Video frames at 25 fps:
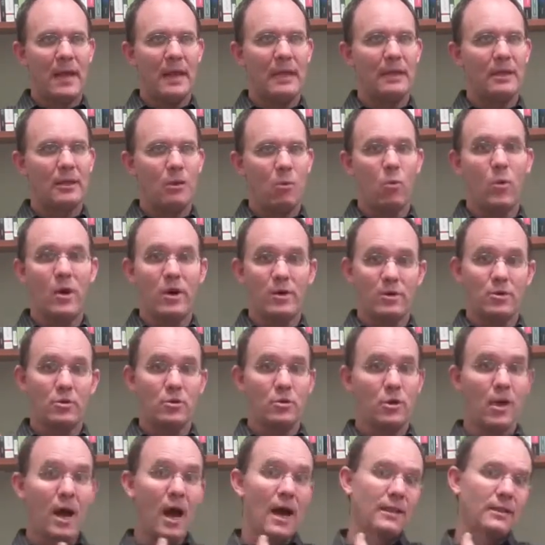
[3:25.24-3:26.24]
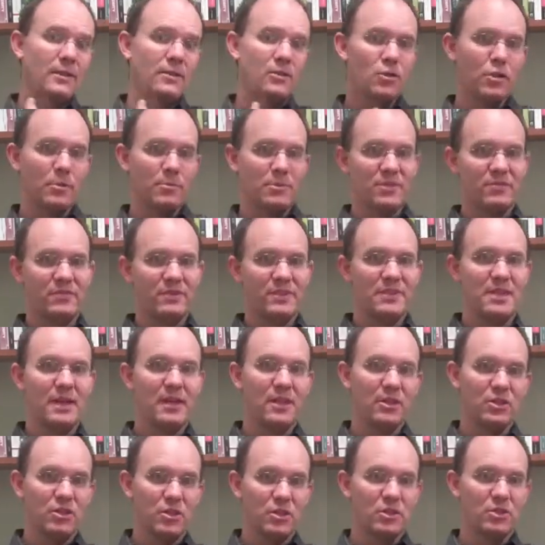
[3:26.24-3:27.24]
you know, where you've gotten in terms of
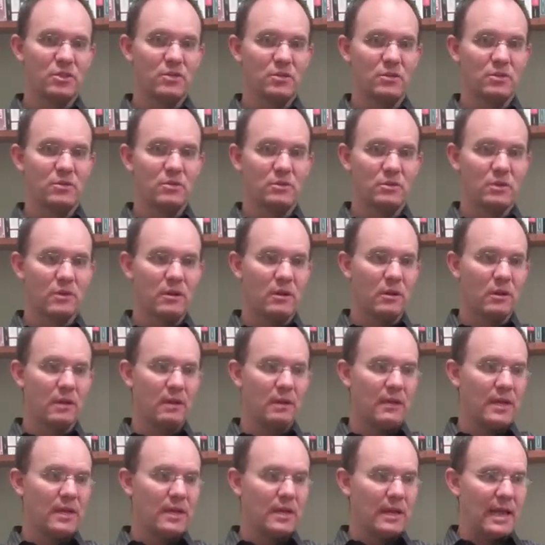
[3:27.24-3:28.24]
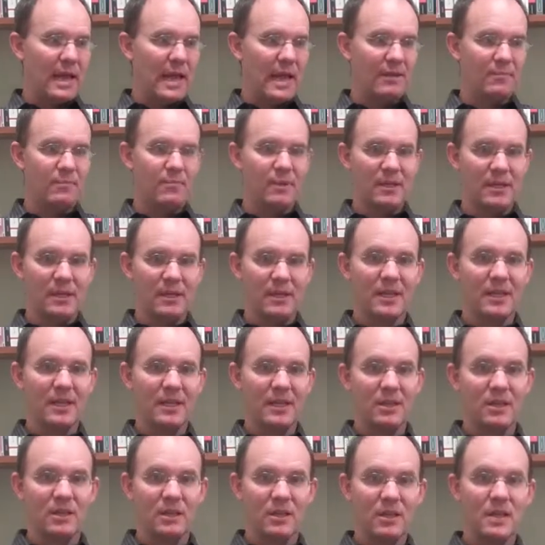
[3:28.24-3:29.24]
intelligence that had been
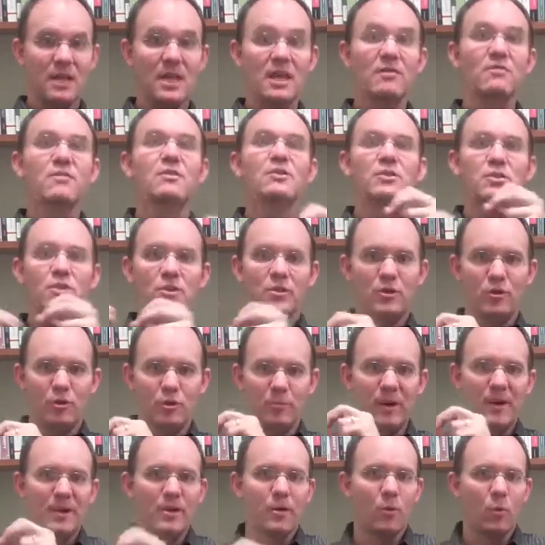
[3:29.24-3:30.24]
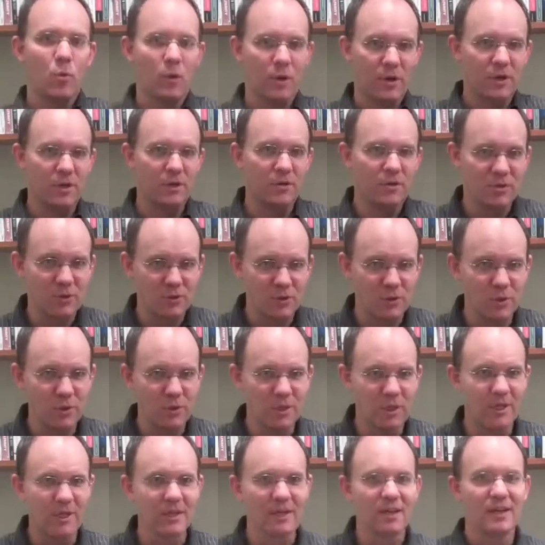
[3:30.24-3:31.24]
given to you by your work and your
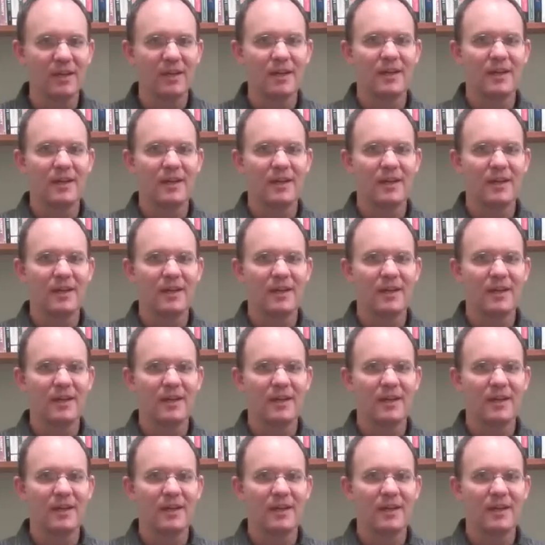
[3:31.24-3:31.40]
schooling.